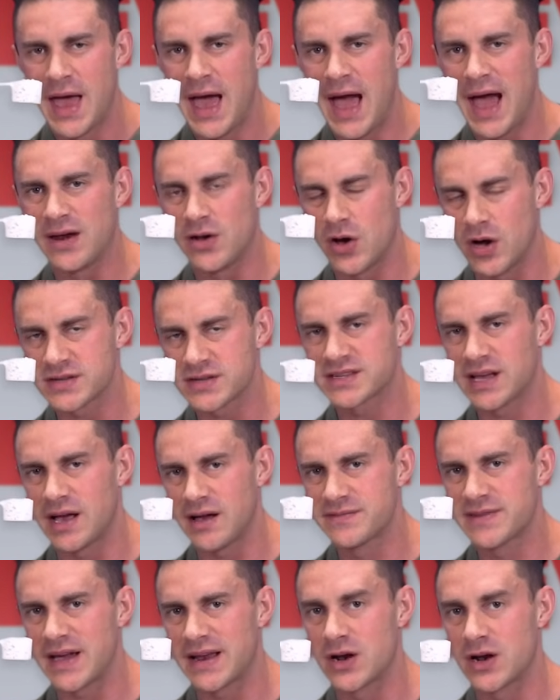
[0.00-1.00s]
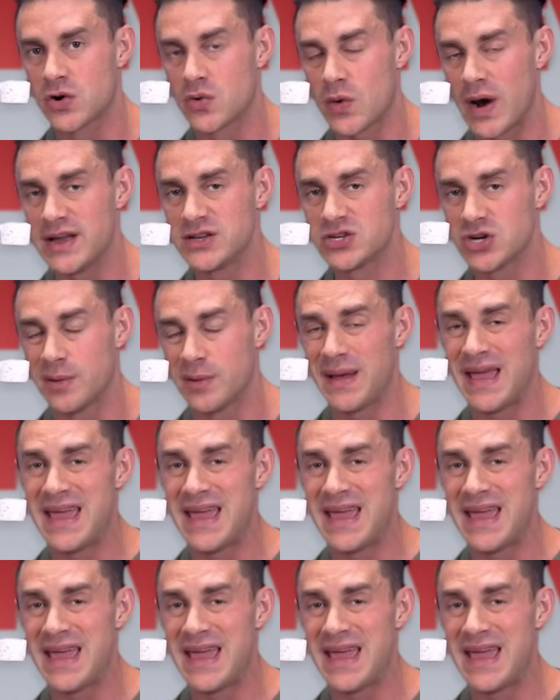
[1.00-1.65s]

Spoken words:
and Hosstile have done a great job.